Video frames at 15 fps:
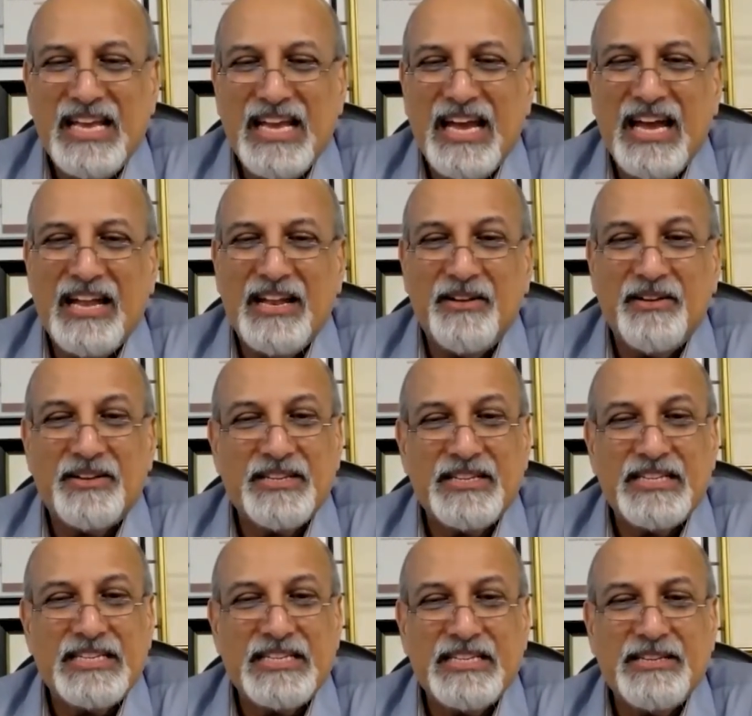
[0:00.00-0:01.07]
And
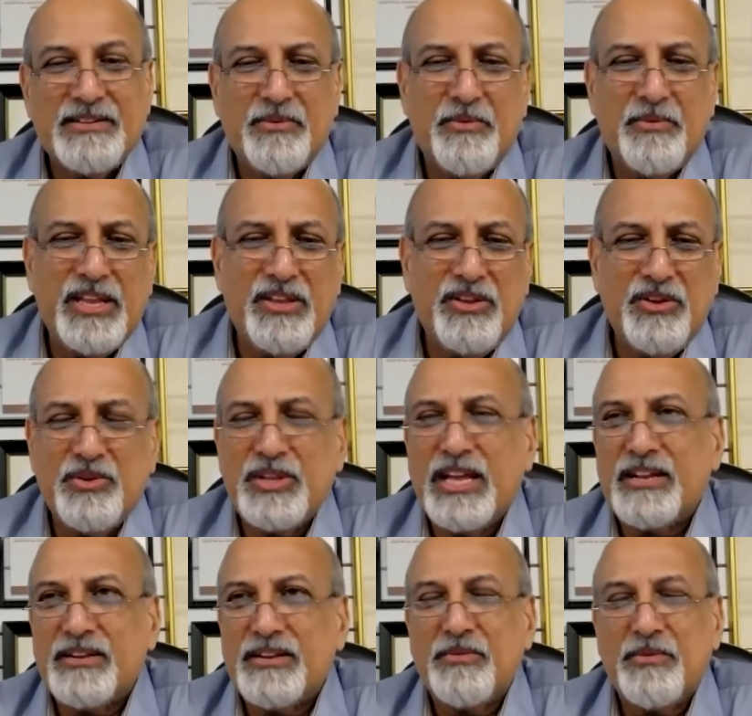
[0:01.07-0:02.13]
we knew
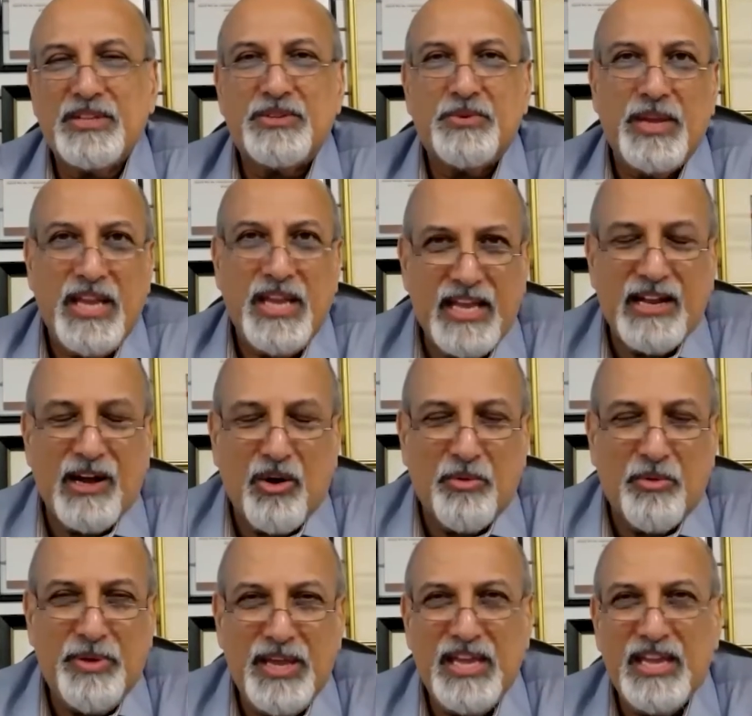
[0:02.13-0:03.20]
that once we hit our
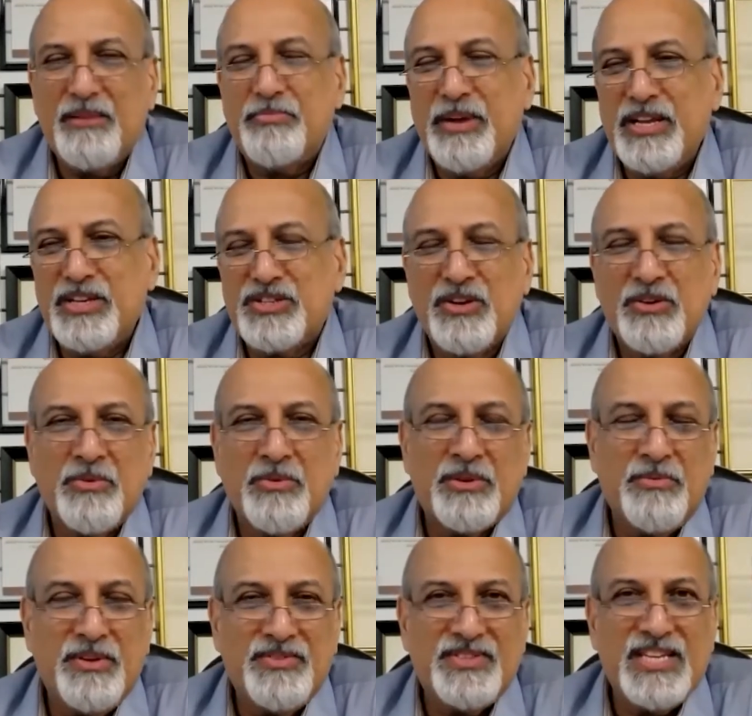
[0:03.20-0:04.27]
peak, based on what
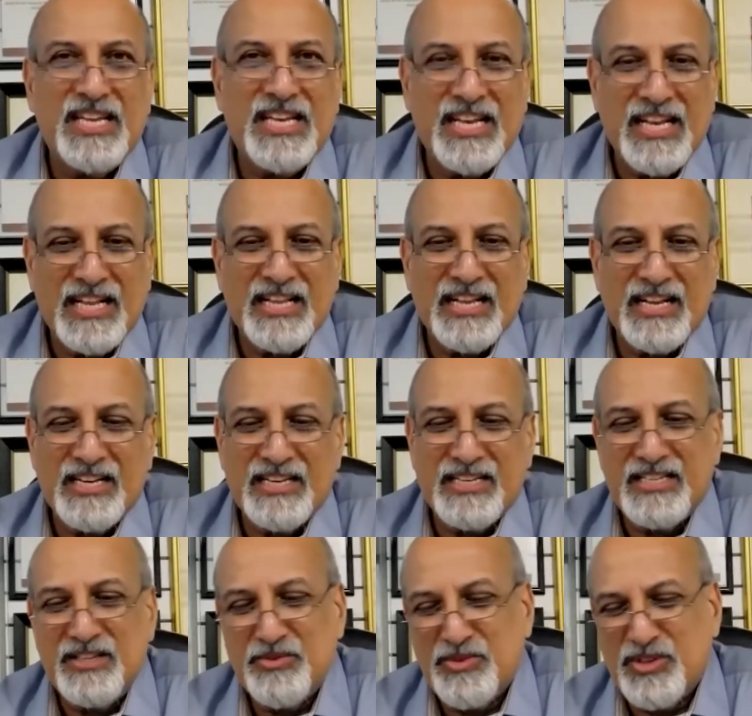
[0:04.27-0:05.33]
we've seen in other
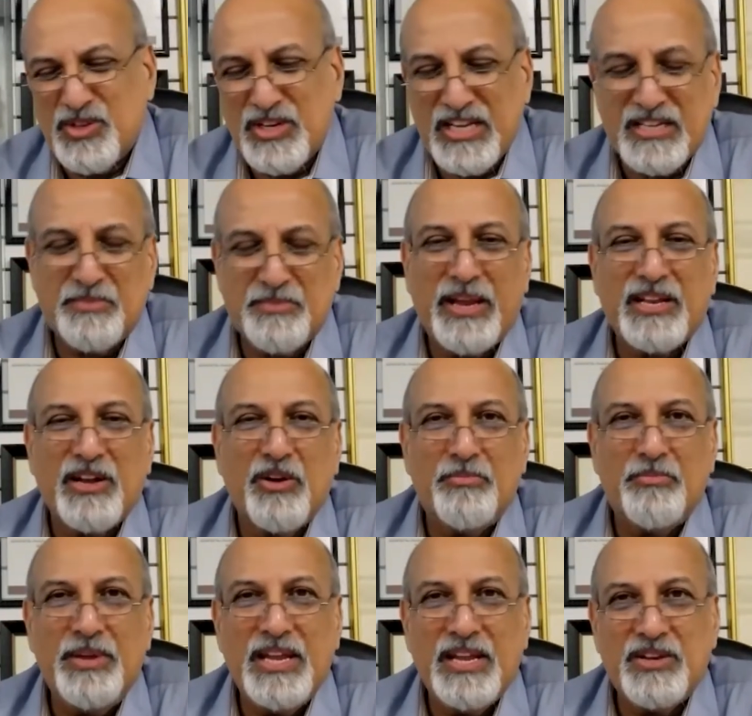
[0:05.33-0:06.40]
countries, we should expect our peak